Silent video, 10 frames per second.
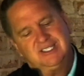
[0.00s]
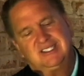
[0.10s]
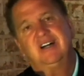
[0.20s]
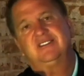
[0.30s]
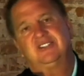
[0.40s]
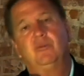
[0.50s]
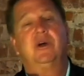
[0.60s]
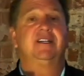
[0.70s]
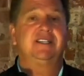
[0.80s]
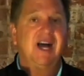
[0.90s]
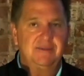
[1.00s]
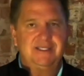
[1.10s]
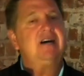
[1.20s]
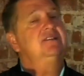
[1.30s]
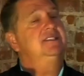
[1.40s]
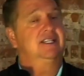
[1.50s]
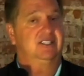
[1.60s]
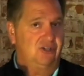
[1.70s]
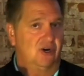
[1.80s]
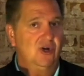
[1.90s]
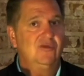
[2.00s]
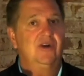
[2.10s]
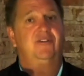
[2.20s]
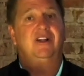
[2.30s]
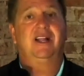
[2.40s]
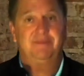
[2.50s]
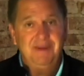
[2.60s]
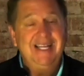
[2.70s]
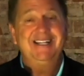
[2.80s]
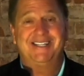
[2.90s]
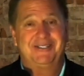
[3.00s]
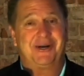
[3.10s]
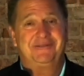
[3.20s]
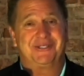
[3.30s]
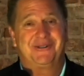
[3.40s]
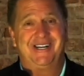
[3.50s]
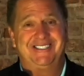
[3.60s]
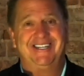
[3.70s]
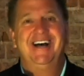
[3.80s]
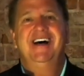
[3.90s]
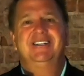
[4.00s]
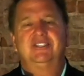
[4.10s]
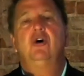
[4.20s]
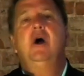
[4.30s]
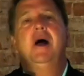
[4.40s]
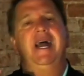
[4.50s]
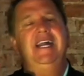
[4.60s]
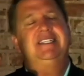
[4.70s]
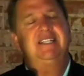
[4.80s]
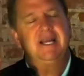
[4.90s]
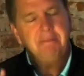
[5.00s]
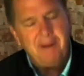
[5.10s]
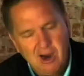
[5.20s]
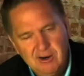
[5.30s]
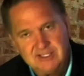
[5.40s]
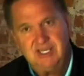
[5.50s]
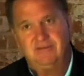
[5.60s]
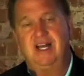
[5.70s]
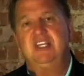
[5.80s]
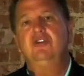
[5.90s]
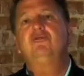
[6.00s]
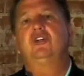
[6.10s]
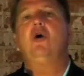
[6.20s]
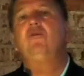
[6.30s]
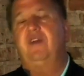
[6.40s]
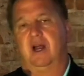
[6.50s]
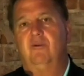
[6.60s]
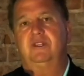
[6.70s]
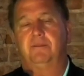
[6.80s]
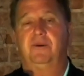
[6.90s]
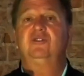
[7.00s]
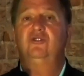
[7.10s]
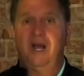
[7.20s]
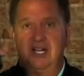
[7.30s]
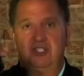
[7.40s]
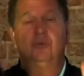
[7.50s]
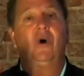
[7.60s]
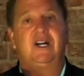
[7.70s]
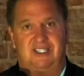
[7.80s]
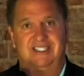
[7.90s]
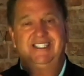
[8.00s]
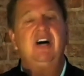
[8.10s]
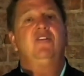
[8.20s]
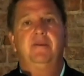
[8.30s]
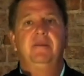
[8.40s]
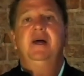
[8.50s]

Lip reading: stuck somewhere at times out. You got to start over. If you're like me, that drives you crazy. So it is imperative that you go there with the person who had you watch this. Tell them,